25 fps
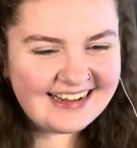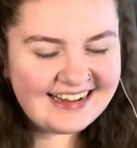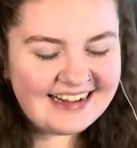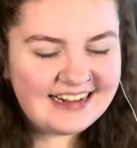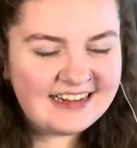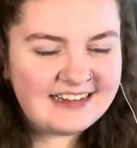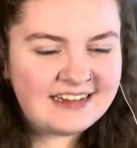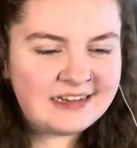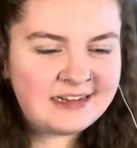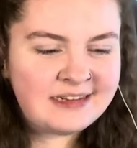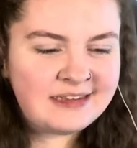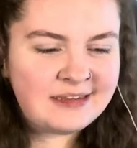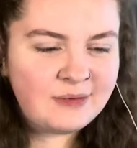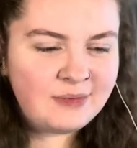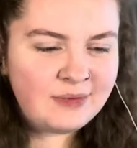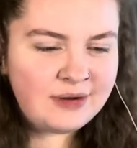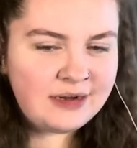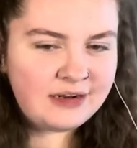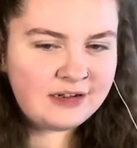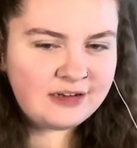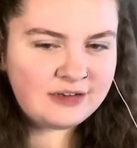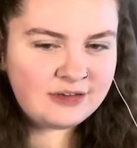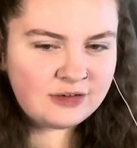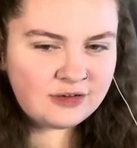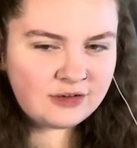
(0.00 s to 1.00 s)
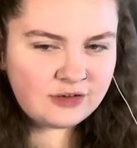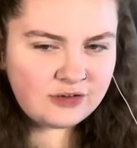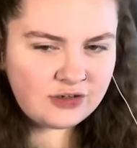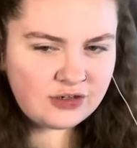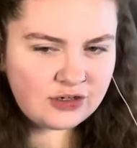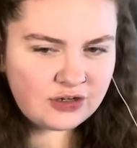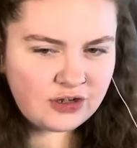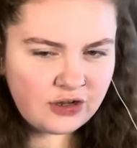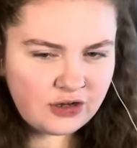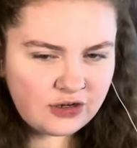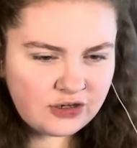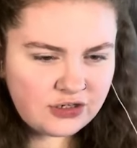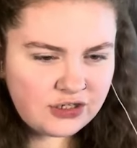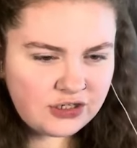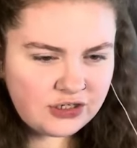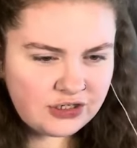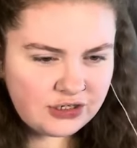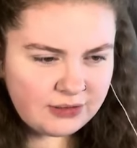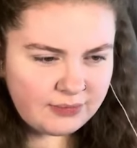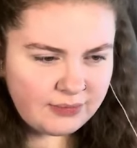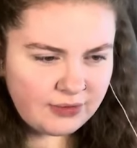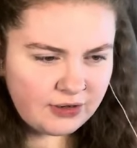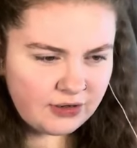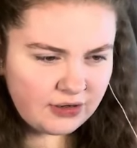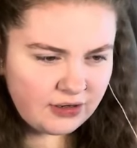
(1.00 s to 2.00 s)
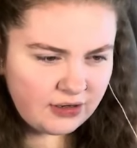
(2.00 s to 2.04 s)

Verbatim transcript: is this the Winter Soldier costume or